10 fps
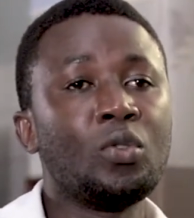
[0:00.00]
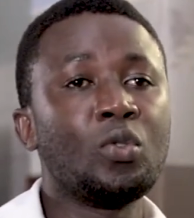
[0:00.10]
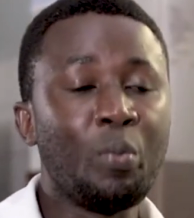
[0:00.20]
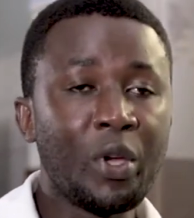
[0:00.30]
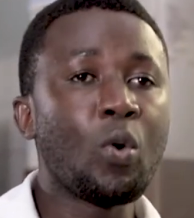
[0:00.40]

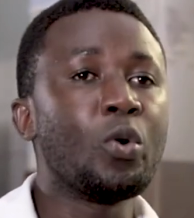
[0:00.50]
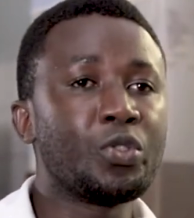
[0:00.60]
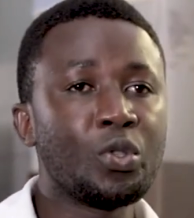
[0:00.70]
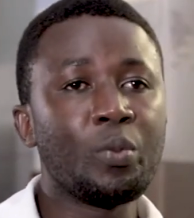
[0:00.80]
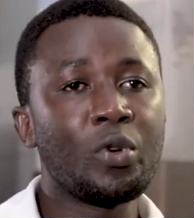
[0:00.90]
to be
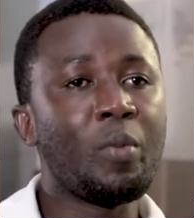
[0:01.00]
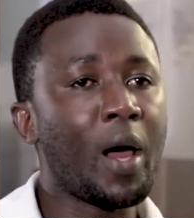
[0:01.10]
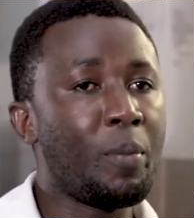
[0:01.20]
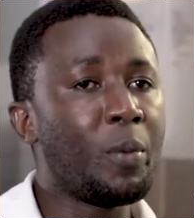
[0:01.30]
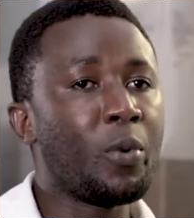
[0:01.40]
consumed
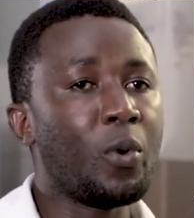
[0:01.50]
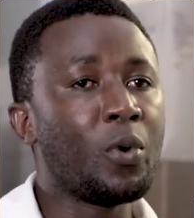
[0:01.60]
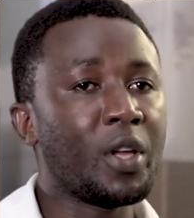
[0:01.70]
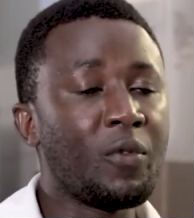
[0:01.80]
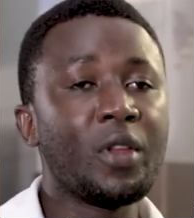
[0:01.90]
by
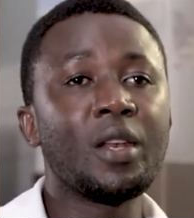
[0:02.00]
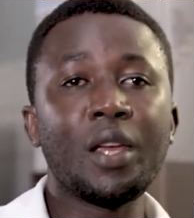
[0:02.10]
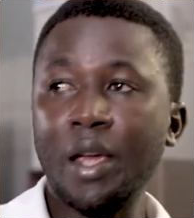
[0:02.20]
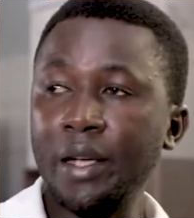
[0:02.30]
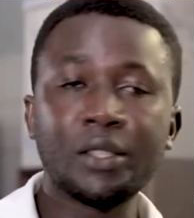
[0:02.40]
people, given
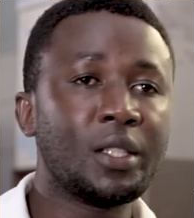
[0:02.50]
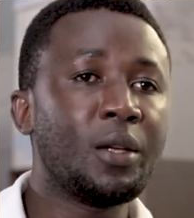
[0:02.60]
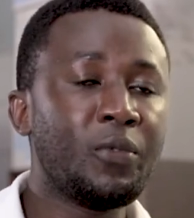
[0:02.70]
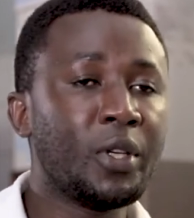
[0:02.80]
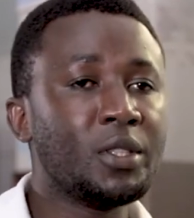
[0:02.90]
the health
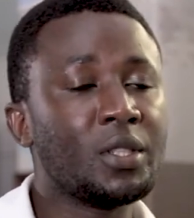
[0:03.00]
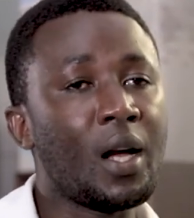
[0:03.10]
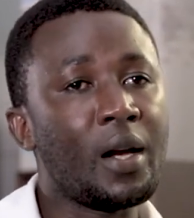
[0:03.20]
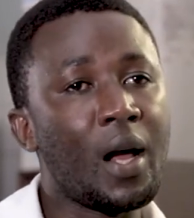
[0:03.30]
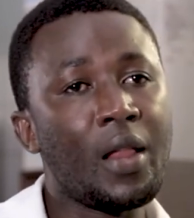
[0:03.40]
effects
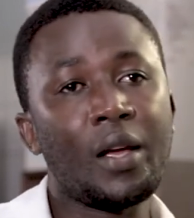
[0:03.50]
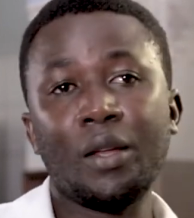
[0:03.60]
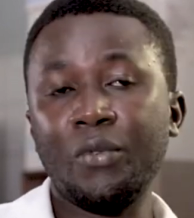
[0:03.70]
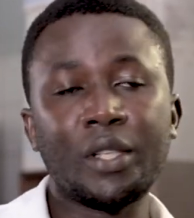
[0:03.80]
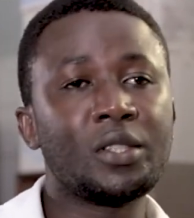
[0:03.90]
and other
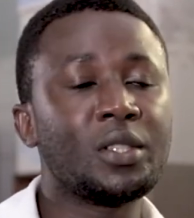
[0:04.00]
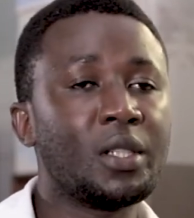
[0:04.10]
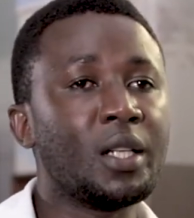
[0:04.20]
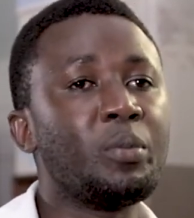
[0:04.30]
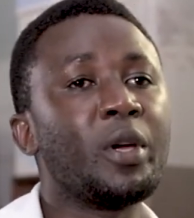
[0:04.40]
effects
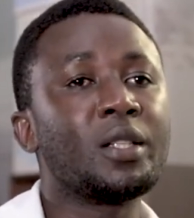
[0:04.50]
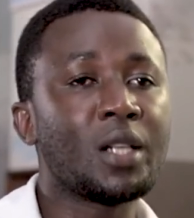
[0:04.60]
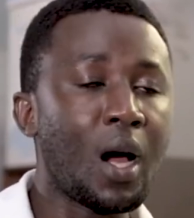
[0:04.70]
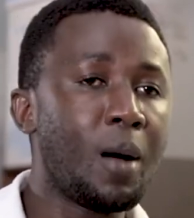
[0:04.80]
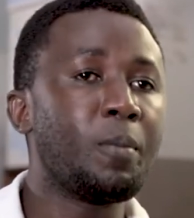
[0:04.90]
that
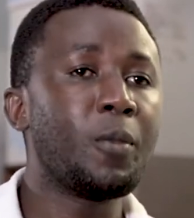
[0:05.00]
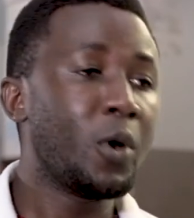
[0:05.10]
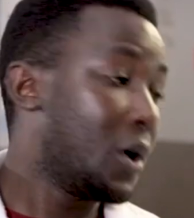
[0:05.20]
might come.